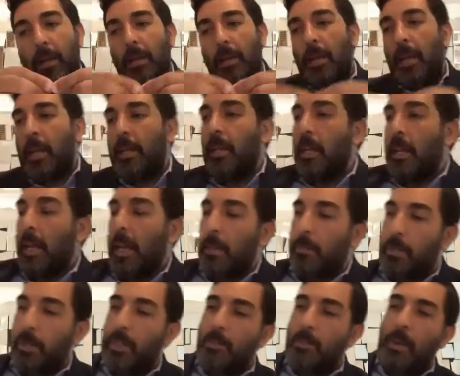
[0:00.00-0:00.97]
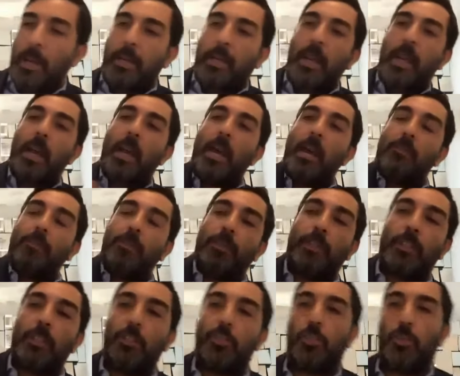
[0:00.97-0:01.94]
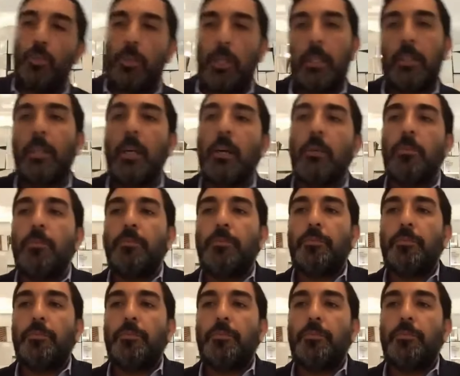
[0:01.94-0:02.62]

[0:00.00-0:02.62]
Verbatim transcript: again and brings back everything that you let go.